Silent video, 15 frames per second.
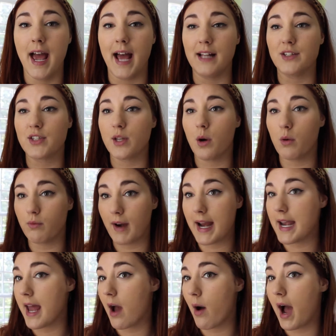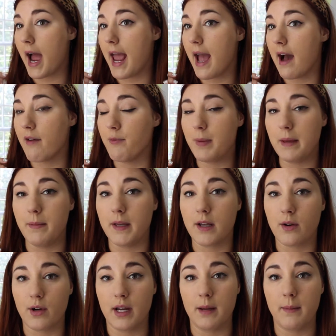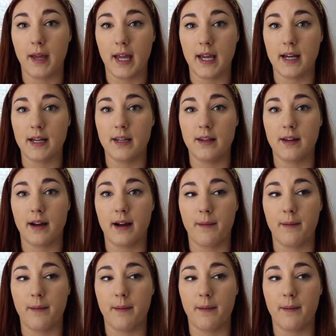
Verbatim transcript: And so right now I have BB cream and